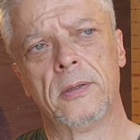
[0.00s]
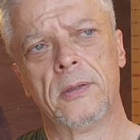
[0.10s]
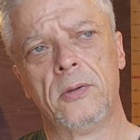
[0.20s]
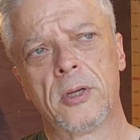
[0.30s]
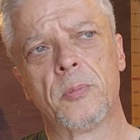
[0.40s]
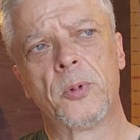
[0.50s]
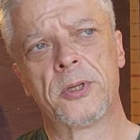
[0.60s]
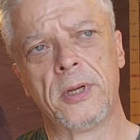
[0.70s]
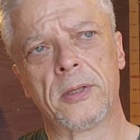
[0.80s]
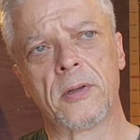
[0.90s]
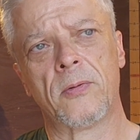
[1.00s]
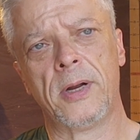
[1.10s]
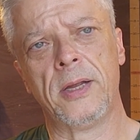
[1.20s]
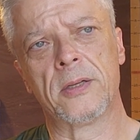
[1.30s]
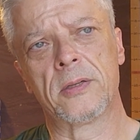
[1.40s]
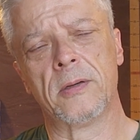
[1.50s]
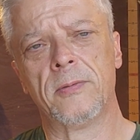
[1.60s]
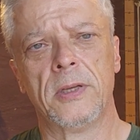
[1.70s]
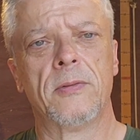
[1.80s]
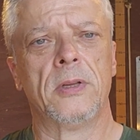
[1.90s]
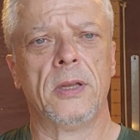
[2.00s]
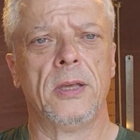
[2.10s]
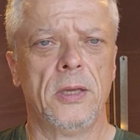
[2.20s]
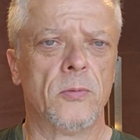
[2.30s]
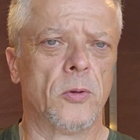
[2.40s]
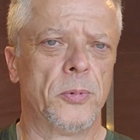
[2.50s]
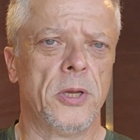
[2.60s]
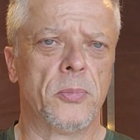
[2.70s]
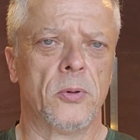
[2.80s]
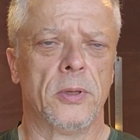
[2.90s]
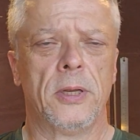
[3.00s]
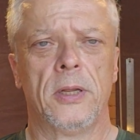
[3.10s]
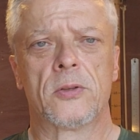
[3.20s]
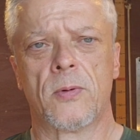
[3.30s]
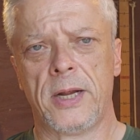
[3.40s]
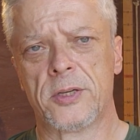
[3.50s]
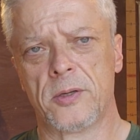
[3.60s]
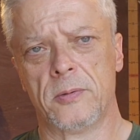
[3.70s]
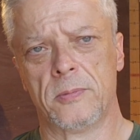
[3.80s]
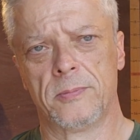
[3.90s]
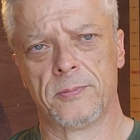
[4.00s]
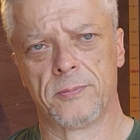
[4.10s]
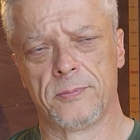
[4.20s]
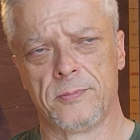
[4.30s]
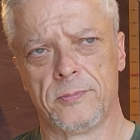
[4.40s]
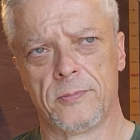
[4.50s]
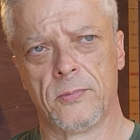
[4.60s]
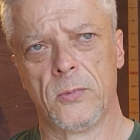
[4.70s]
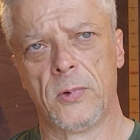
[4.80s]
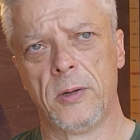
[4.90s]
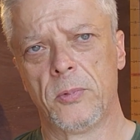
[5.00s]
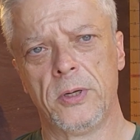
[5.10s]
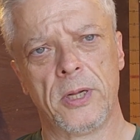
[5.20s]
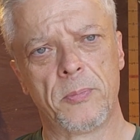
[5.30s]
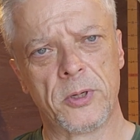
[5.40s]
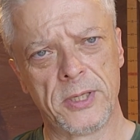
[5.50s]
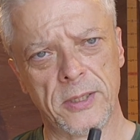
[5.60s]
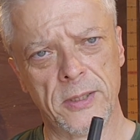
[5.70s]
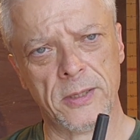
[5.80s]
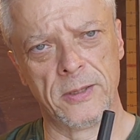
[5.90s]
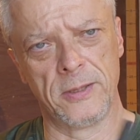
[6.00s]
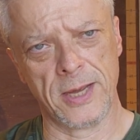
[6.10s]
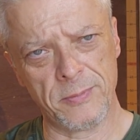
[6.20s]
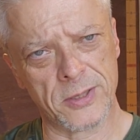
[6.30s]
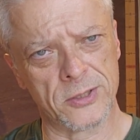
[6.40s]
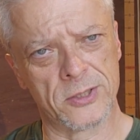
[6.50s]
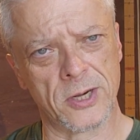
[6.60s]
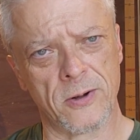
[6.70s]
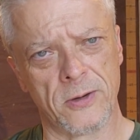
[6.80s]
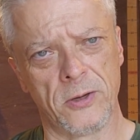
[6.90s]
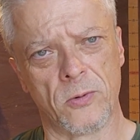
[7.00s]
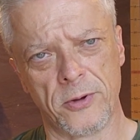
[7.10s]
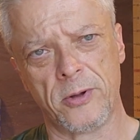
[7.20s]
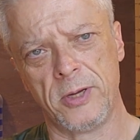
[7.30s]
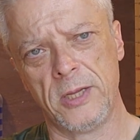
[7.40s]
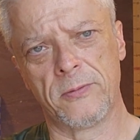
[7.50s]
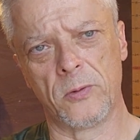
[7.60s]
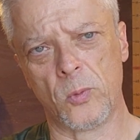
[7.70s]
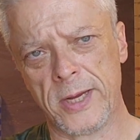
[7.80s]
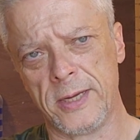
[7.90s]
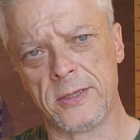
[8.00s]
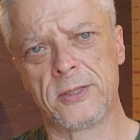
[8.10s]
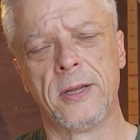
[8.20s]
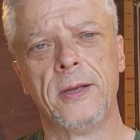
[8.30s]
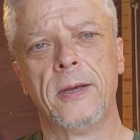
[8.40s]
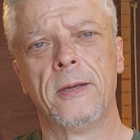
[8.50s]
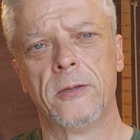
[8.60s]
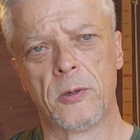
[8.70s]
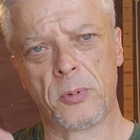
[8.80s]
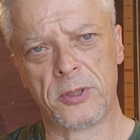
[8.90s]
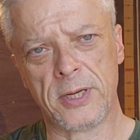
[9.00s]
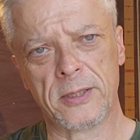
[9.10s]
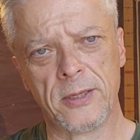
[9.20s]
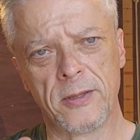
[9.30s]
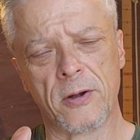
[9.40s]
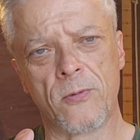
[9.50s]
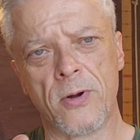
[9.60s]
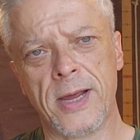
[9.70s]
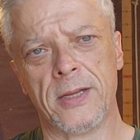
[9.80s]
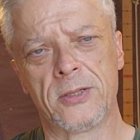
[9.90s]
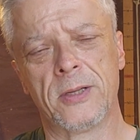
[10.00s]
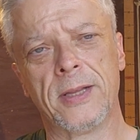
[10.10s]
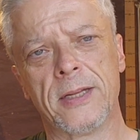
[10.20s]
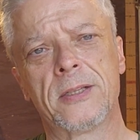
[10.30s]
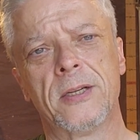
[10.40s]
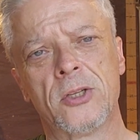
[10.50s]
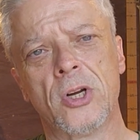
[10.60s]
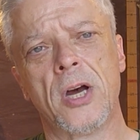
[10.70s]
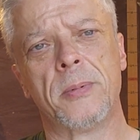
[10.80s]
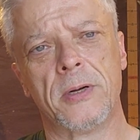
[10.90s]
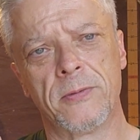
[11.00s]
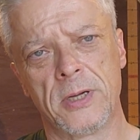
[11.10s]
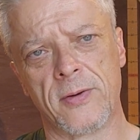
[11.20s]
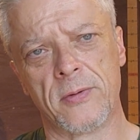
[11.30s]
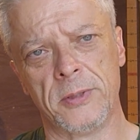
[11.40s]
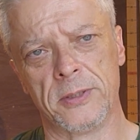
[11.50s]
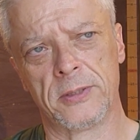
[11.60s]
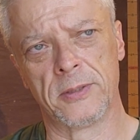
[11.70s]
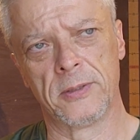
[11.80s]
you can protect the rights of even evil people, and it's rational. All right, but you're not protecting them necessarily or their evil ways. You're protecting their rights. That's the job of government.